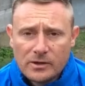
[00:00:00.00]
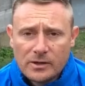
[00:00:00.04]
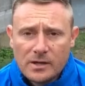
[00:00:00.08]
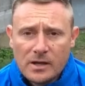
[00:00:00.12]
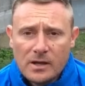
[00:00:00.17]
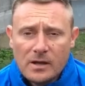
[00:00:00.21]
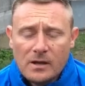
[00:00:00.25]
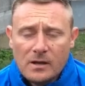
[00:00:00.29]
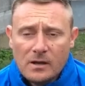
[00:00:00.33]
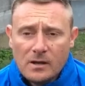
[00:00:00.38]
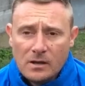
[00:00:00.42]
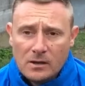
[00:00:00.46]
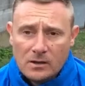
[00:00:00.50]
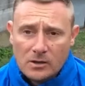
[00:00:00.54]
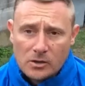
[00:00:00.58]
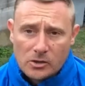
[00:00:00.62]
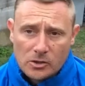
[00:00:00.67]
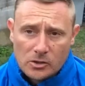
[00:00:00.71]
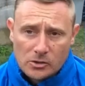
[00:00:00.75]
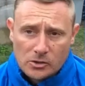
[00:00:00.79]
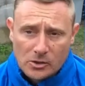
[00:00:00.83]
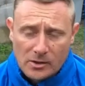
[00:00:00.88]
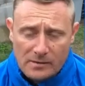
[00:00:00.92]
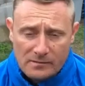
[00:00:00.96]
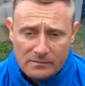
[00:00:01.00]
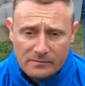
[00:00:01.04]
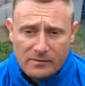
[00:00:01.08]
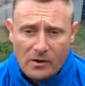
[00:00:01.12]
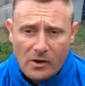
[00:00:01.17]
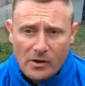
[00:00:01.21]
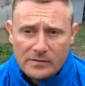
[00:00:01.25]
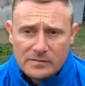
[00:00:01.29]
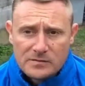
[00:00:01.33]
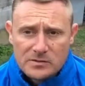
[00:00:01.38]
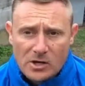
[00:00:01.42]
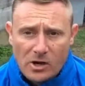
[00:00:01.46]
You can do that
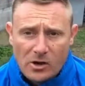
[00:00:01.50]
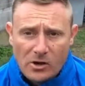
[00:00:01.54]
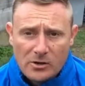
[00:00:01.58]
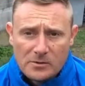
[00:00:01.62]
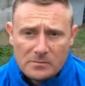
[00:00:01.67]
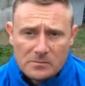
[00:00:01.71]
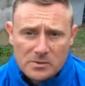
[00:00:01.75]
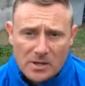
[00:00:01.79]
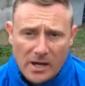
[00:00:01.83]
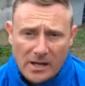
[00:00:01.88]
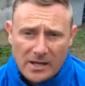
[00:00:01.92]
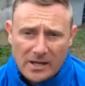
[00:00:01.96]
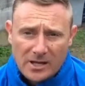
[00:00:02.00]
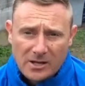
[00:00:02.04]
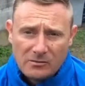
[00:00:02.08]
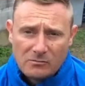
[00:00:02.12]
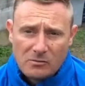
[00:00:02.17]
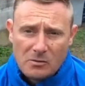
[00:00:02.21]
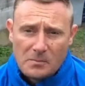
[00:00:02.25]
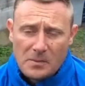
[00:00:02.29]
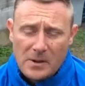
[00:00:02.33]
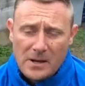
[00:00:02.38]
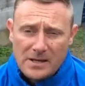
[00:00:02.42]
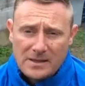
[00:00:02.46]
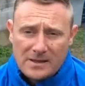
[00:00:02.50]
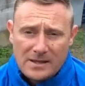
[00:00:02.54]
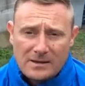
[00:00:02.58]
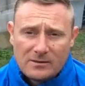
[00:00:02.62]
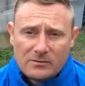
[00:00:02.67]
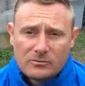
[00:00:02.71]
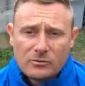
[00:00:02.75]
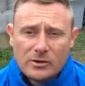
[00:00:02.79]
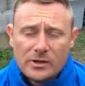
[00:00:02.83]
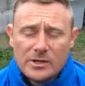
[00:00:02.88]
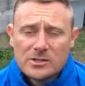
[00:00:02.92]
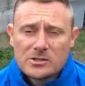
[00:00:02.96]
5 times, and you're going to repeat that
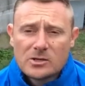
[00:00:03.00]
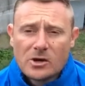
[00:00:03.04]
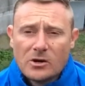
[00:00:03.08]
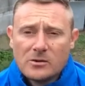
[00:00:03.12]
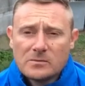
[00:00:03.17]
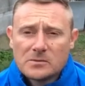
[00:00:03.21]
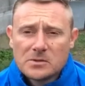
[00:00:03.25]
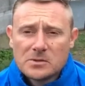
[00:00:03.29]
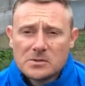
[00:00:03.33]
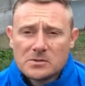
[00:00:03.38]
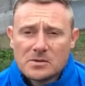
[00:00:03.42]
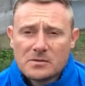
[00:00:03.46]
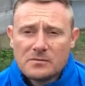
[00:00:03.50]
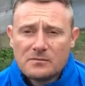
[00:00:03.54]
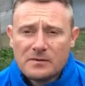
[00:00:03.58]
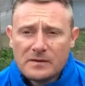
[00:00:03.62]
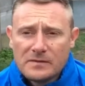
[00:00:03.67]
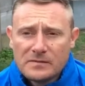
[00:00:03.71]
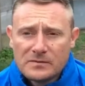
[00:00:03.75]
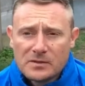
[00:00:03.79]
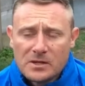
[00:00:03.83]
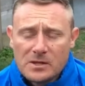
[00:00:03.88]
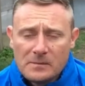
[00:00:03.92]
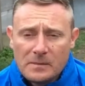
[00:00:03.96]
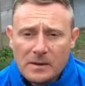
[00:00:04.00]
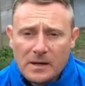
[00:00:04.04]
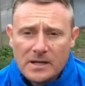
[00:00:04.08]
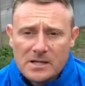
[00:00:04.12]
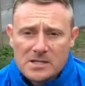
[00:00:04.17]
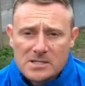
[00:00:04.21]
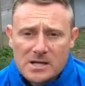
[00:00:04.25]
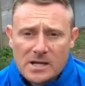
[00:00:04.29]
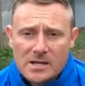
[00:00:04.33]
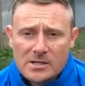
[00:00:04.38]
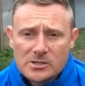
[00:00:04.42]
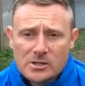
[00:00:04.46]
3 times, so it's a 15-minute
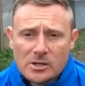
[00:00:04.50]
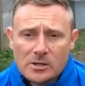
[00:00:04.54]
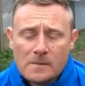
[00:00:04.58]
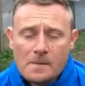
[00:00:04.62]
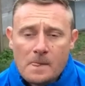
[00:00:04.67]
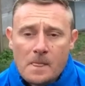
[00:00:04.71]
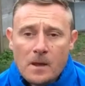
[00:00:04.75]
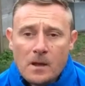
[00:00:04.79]
session.